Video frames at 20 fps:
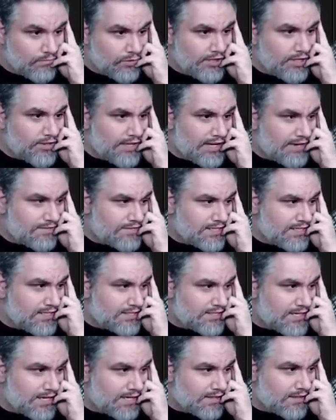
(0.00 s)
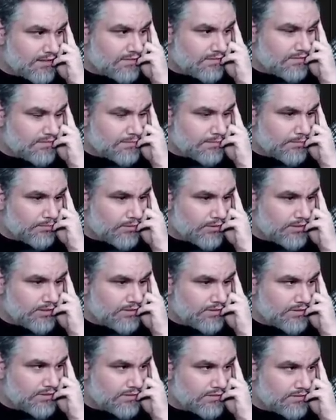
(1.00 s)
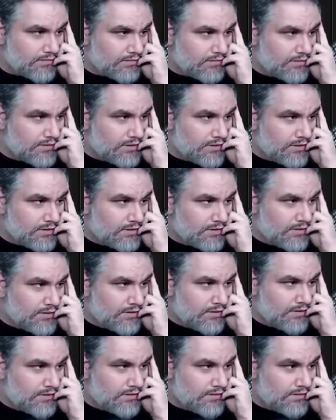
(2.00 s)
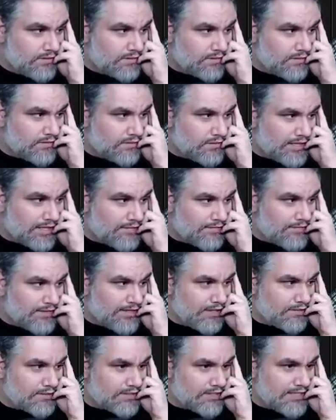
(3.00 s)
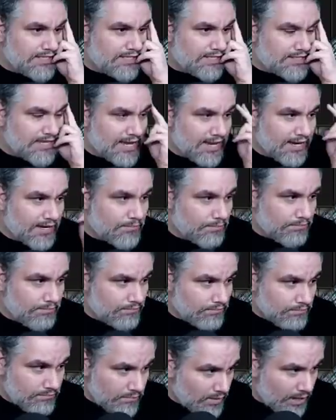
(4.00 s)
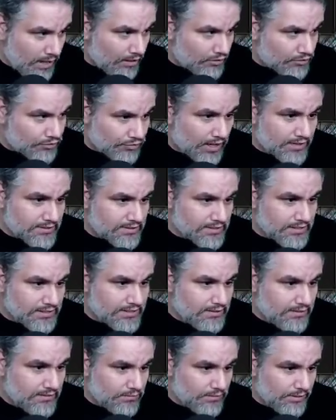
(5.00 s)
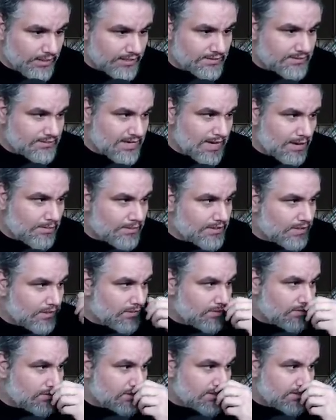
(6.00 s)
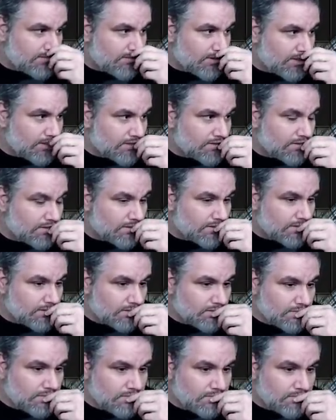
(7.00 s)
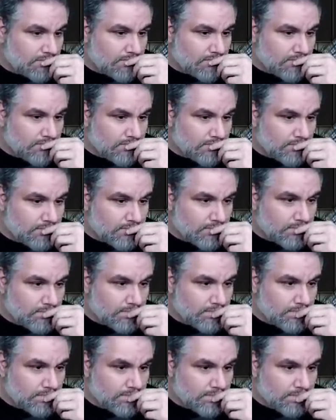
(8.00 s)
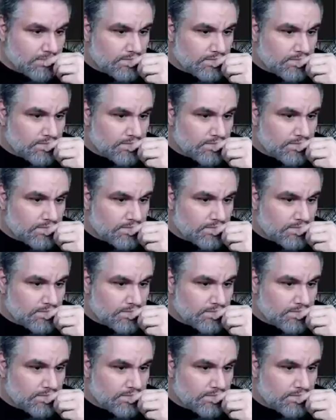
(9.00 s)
Well, no, they have that. sneak attack though. Is my point. So, well, like if they go sneak attack Eldrazi, we get to tap it down with the T Rex arc. Oh.